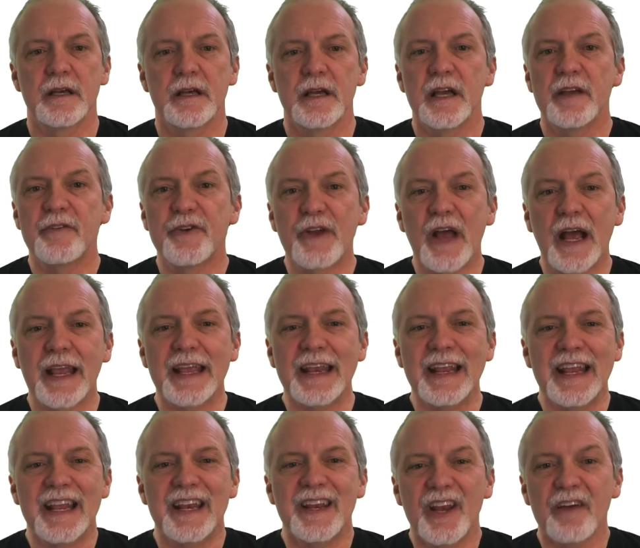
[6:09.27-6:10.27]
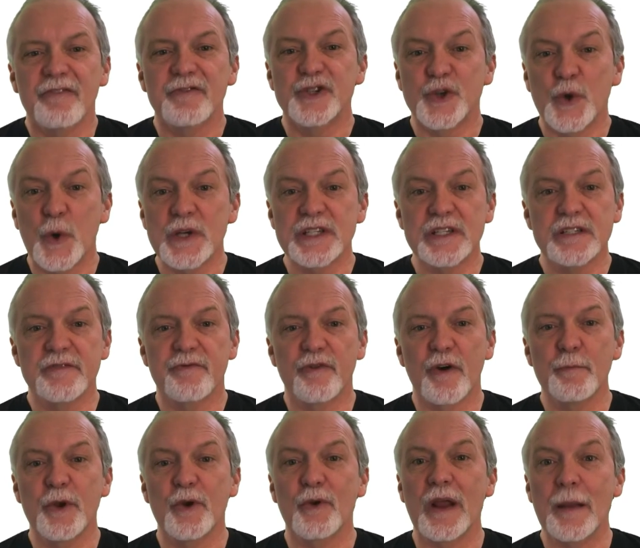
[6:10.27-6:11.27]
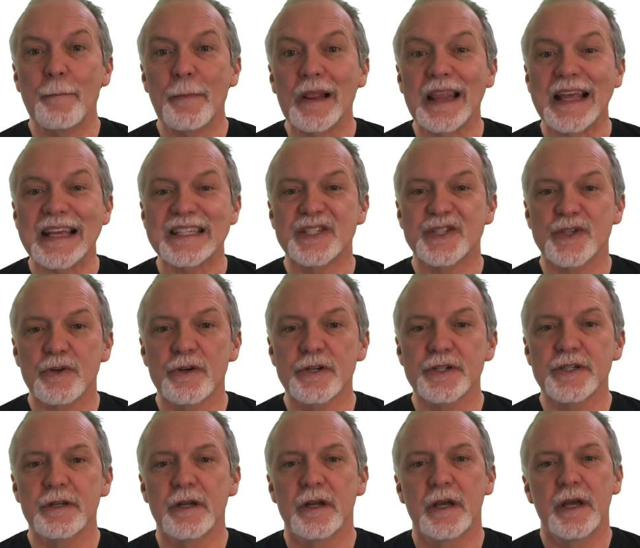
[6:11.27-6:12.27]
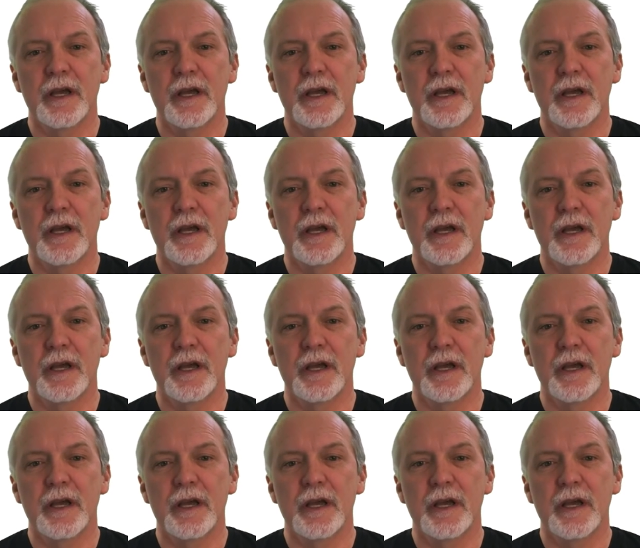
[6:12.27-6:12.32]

If you're not getting enough choices from your MLS search,